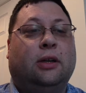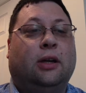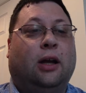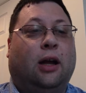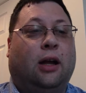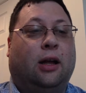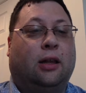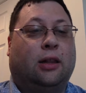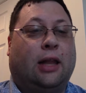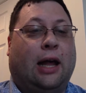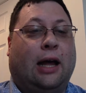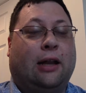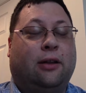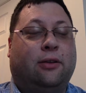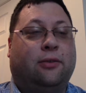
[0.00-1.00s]
a
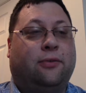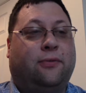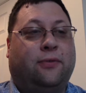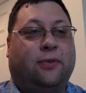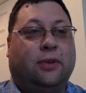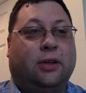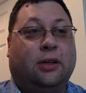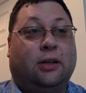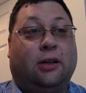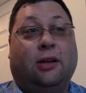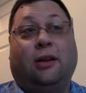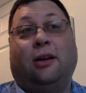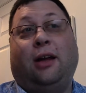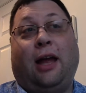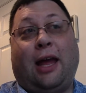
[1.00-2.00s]
lot of
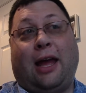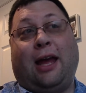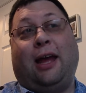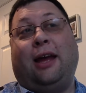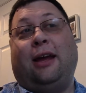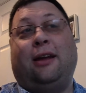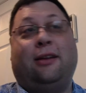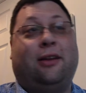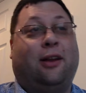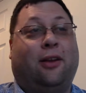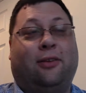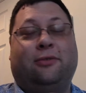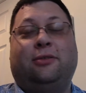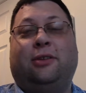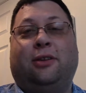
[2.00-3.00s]

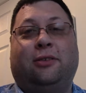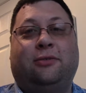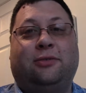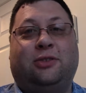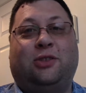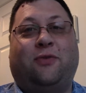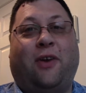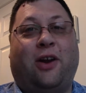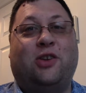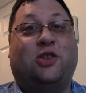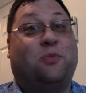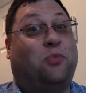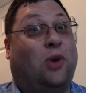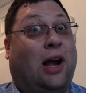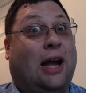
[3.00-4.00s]
it's very
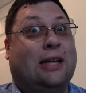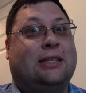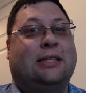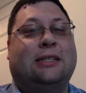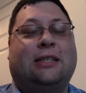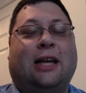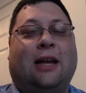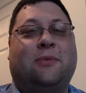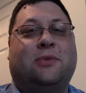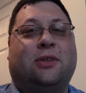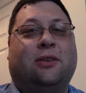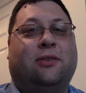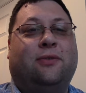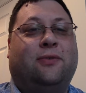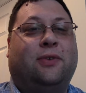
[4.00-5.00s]
surprising types
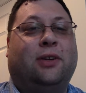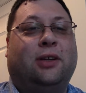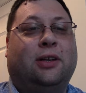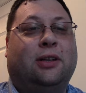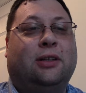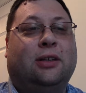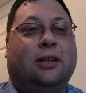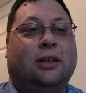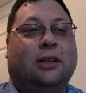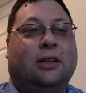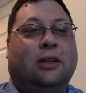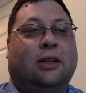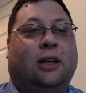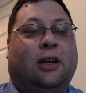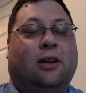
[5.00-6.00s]
of
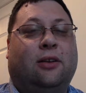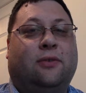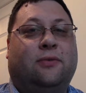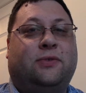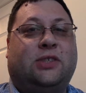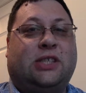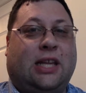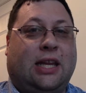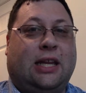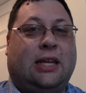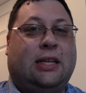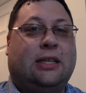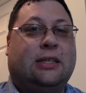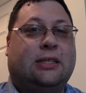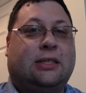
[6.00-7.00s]

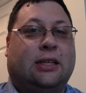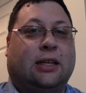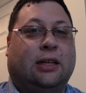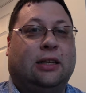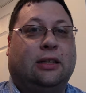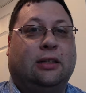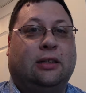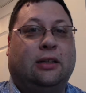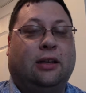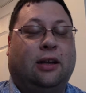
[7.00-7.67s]
scenes and